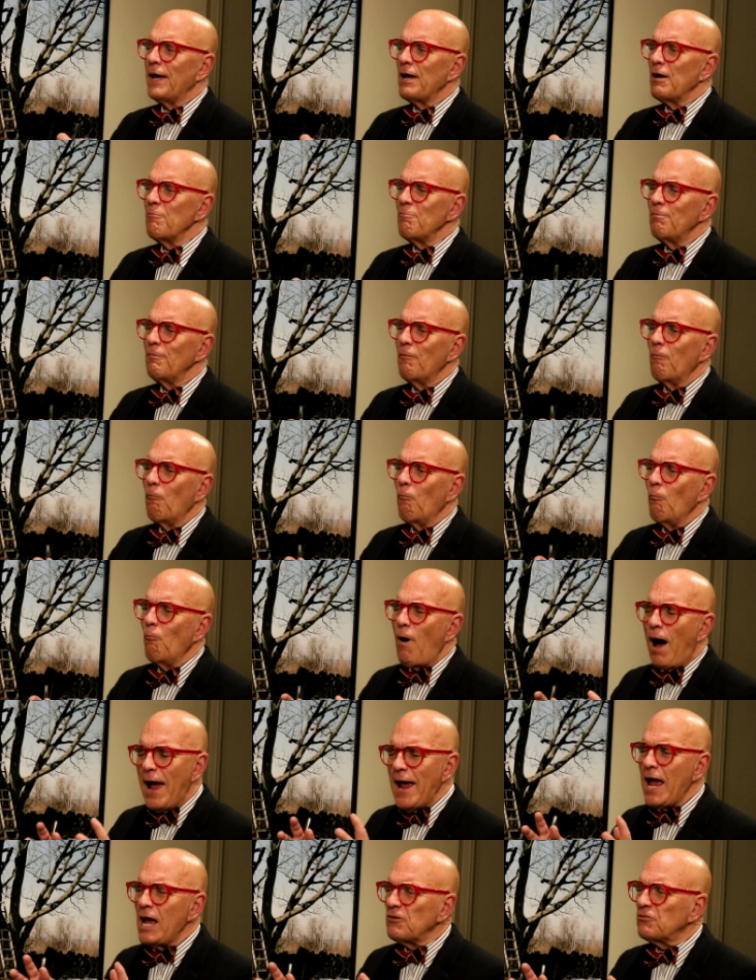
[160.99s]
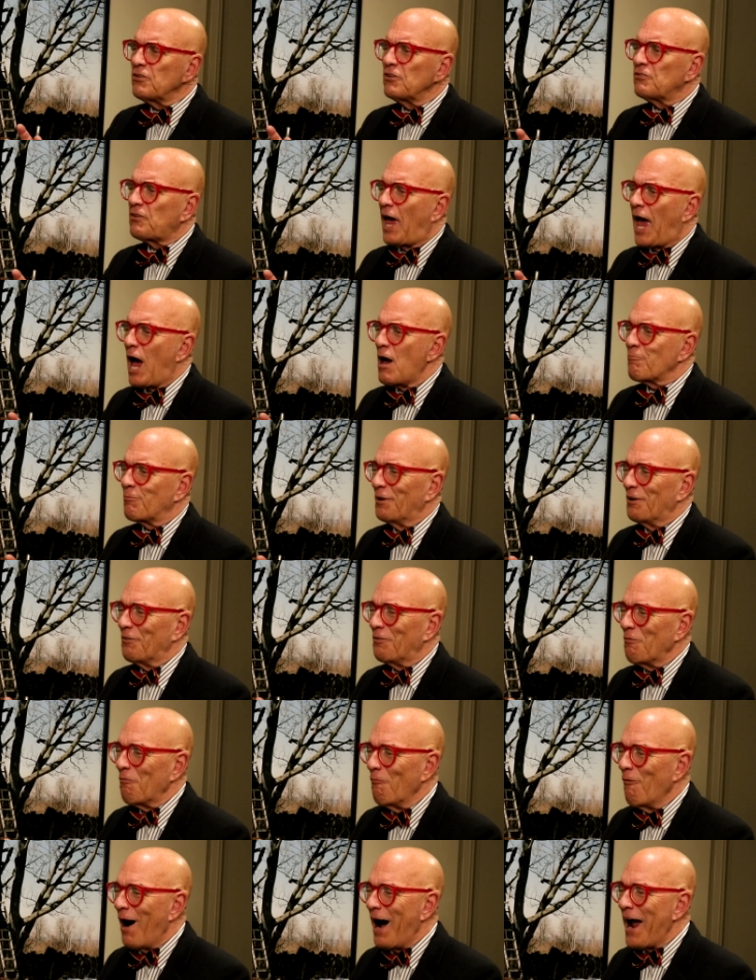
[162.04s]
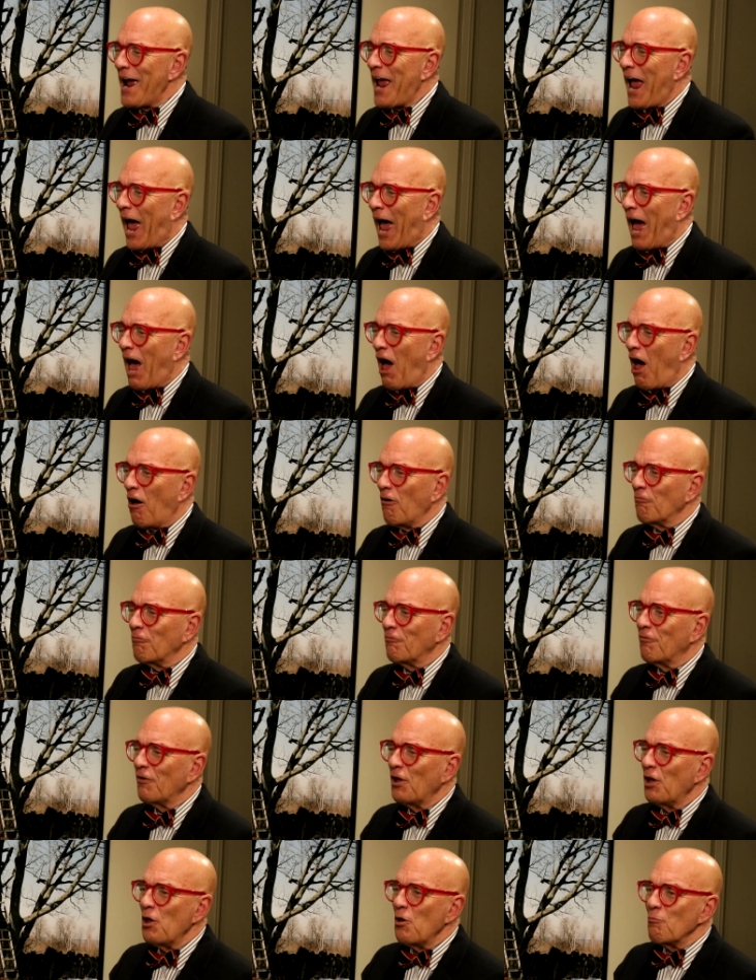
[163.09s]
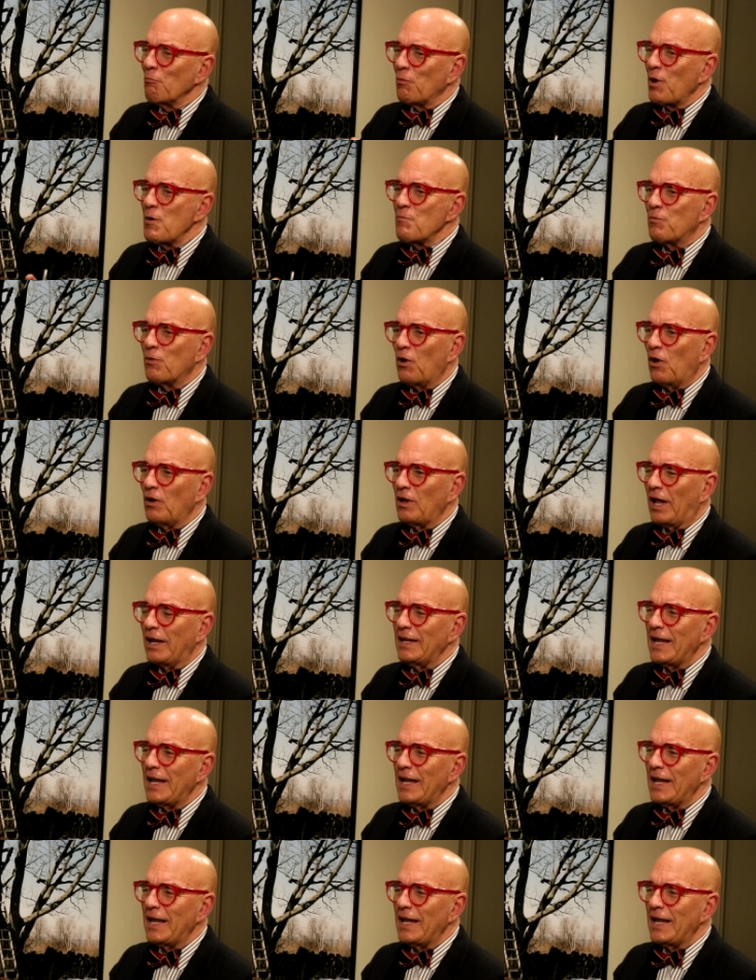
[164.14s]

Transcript: um, why has this happened? Why have people